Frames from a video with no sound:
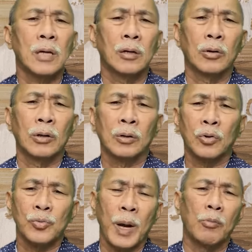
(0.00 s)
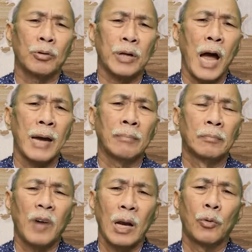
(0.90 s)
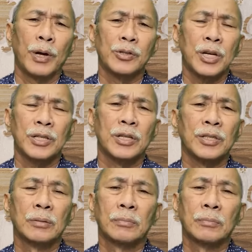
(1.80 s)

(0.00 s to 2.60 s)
in order to spend more time following Jesus,